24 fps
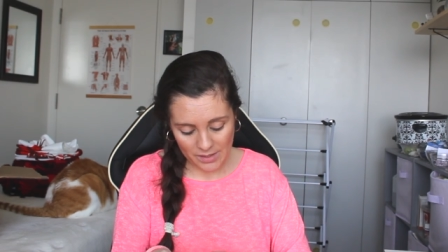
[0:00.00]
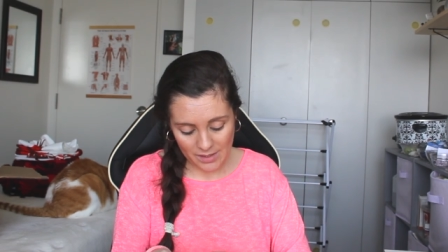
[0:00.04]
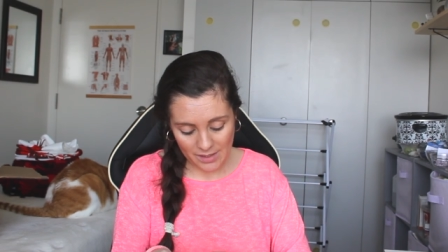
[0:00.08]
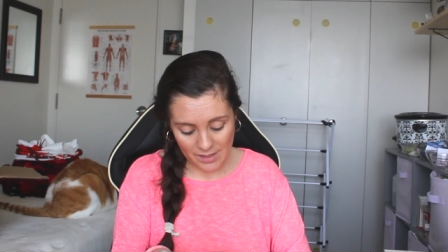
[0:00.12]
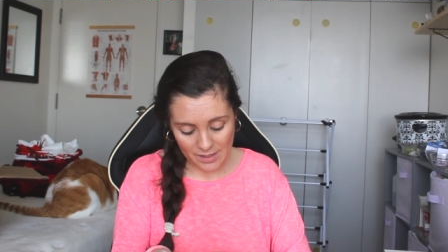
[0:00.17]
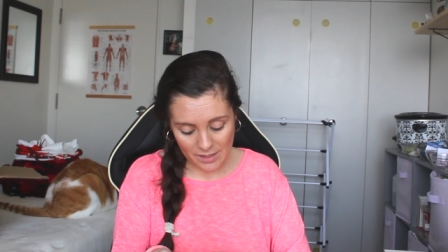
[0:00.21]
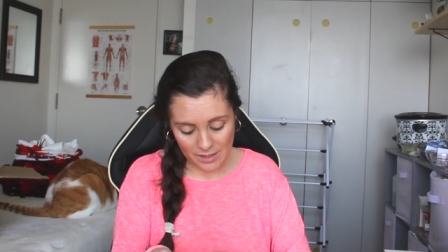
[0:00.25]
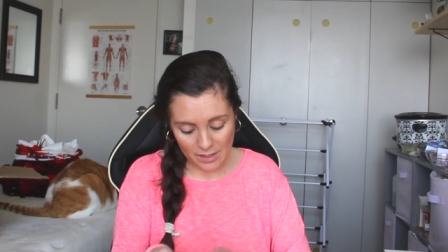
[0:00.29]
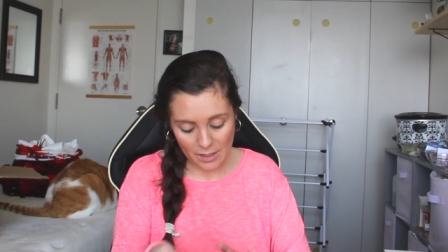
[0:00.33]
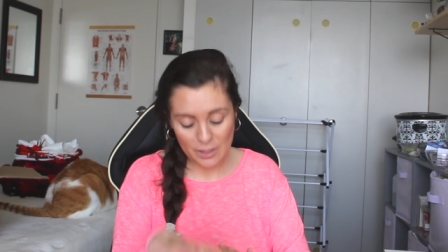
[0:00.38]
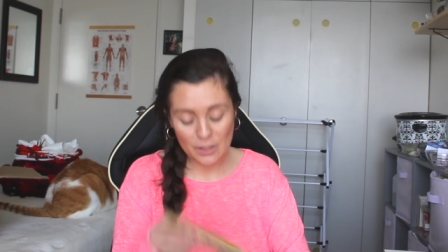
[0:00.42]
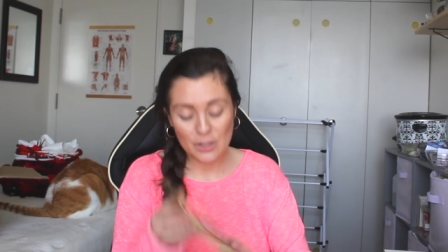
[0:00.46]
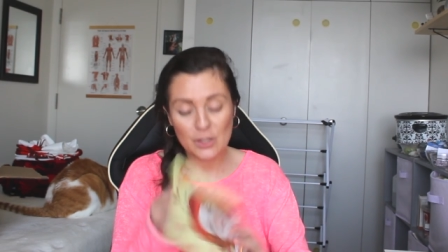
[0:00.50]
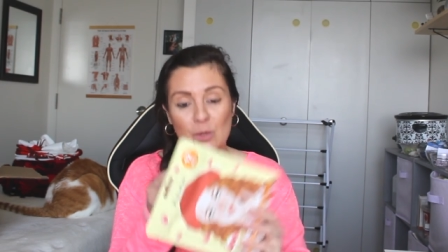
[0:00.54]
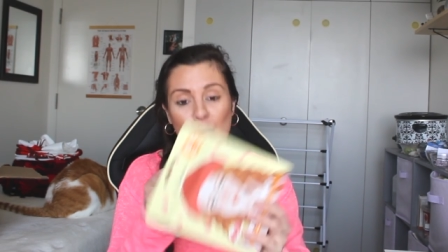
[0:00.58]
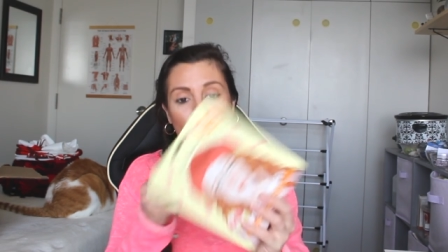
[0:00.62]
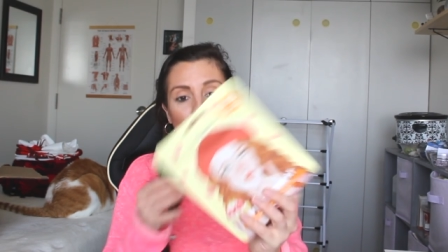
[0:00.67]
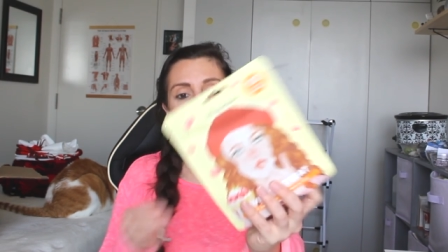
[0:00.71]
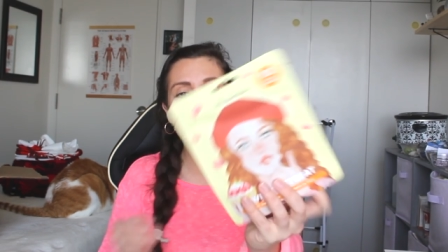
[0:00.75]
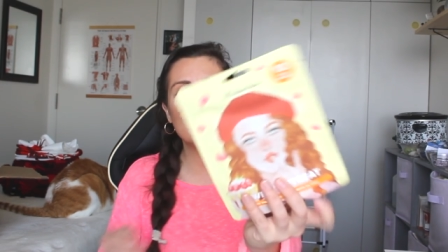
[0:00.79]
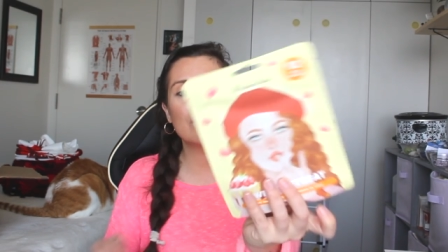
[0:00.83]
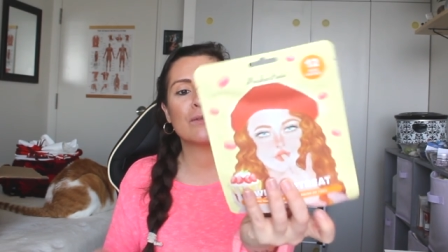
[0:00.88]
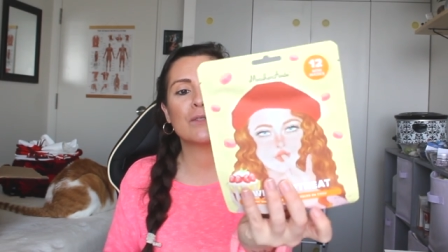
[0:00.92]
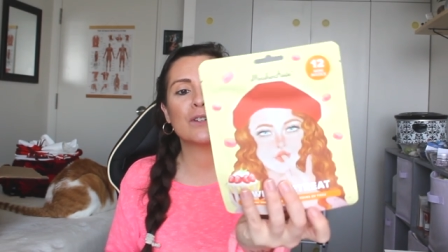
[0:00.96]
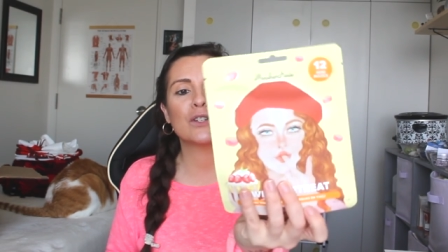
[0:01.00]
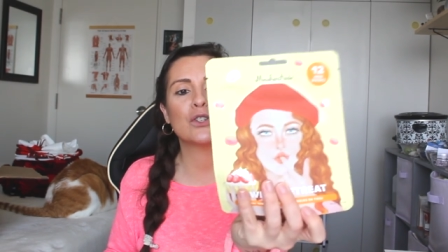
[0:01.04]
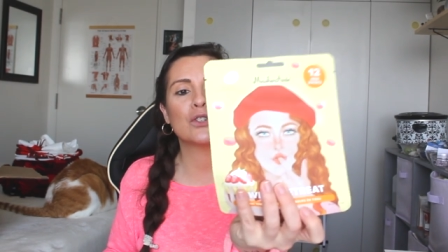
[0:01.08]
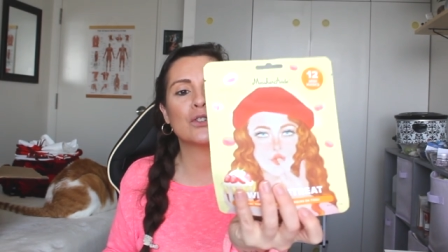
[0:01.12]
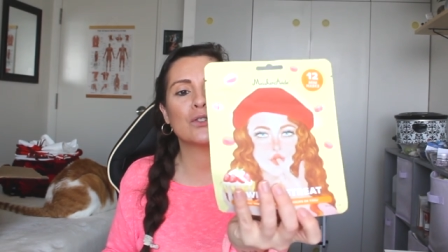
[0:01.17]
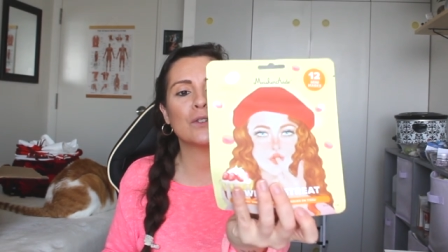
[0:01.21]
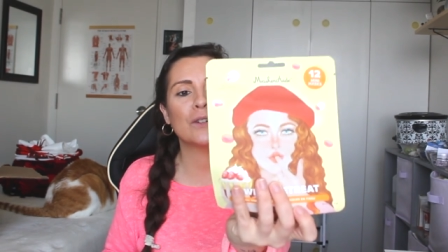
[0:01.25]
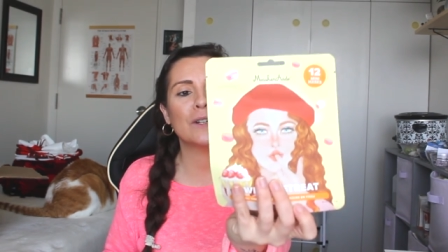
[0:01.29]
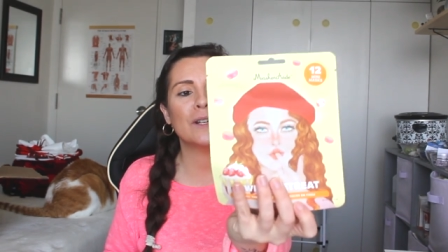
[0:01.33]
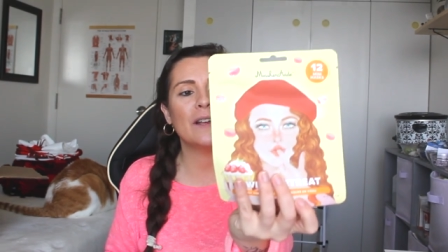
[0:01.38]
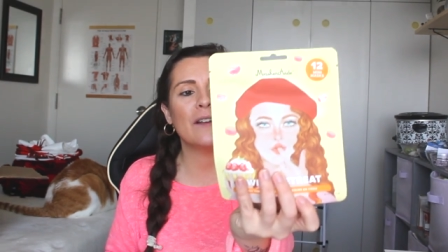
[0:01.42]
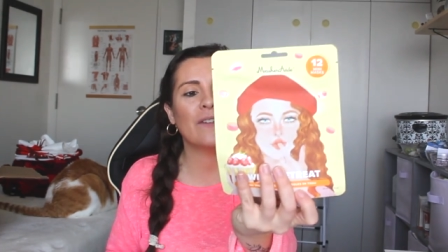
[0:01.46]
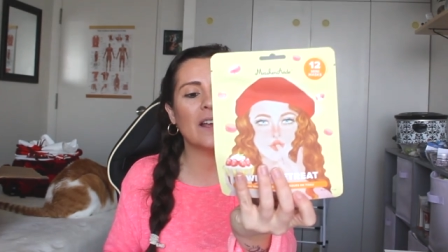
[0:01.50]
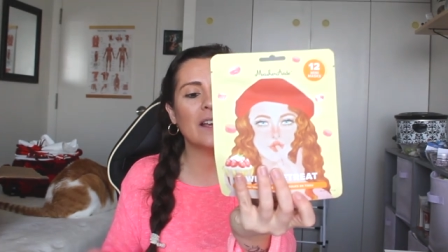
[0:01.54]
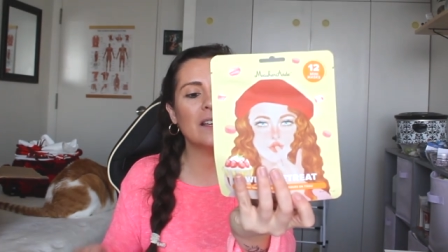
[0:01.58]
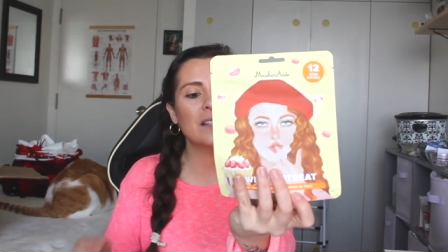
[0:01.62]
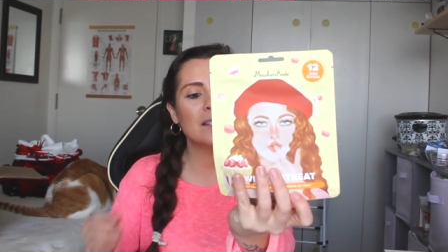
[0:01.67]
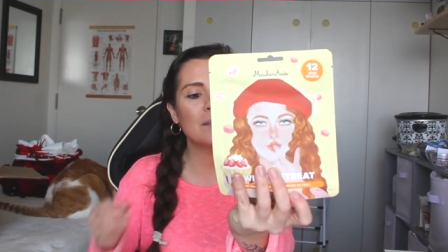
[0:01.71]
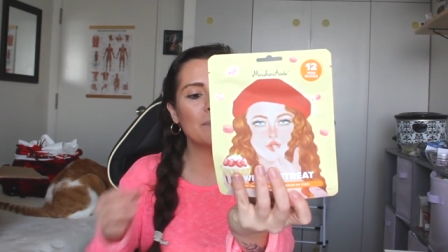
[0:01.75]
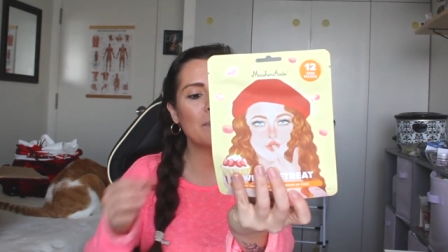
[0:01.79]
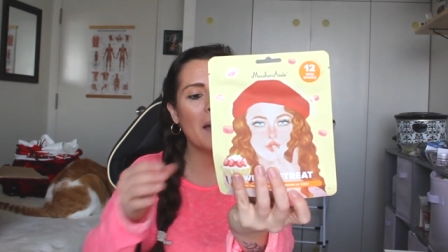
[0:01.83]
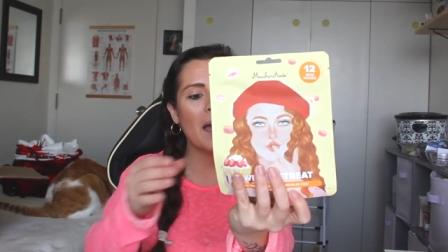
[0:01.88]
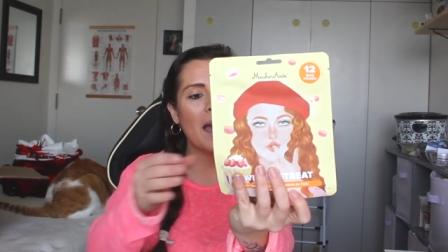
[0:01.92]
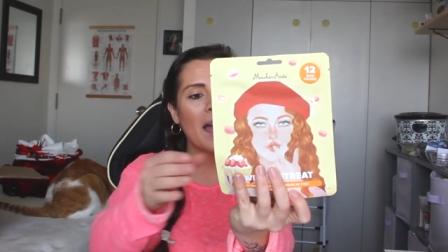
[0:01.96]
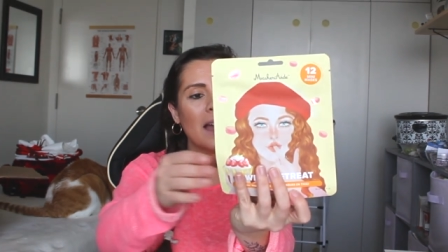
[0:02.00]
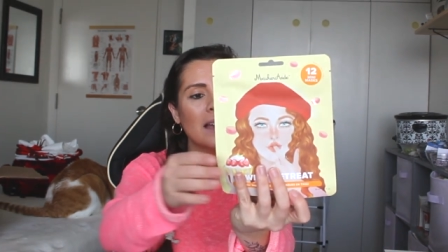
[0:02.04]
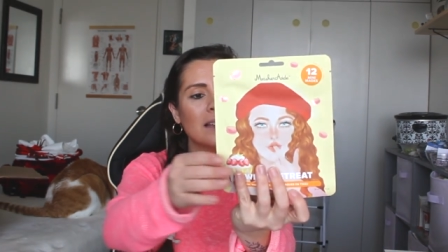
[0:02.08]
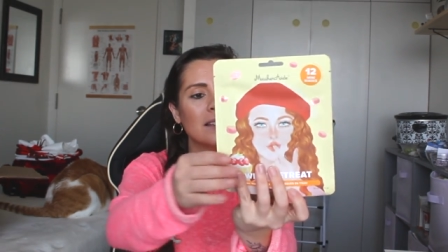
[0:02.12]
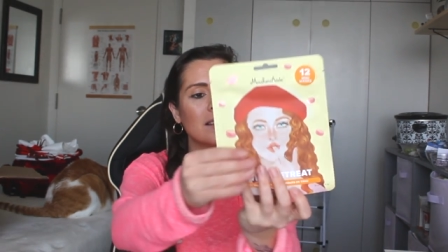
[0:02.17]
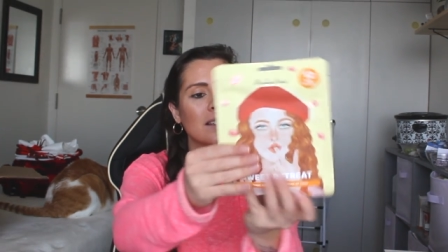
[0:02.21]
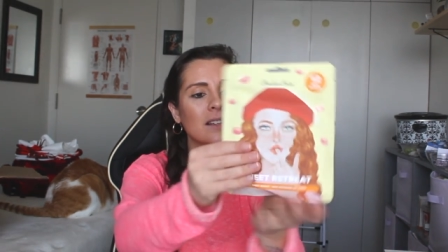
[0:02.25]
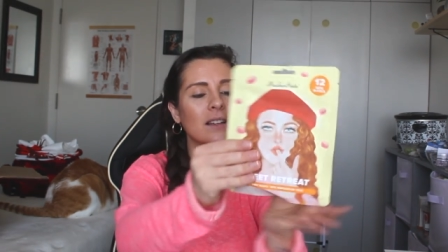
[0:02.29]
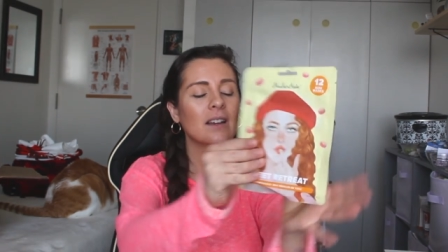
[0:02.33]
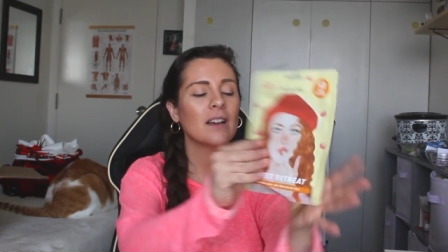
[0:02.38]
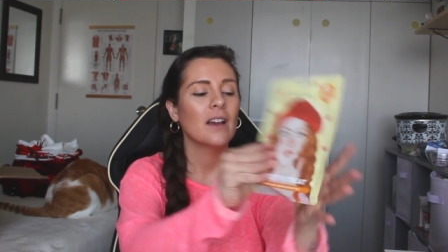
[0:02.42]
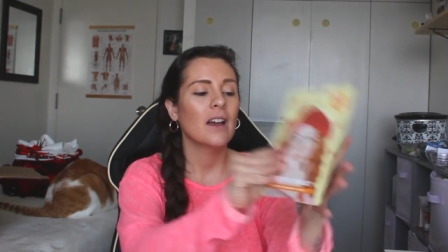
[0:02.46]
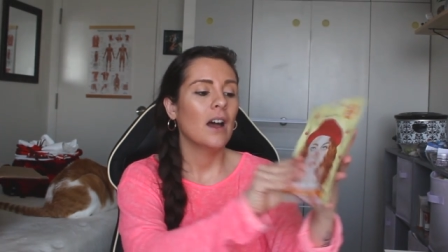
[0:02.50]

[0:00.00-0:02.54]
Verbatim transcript: This Sweet Retreat face mask.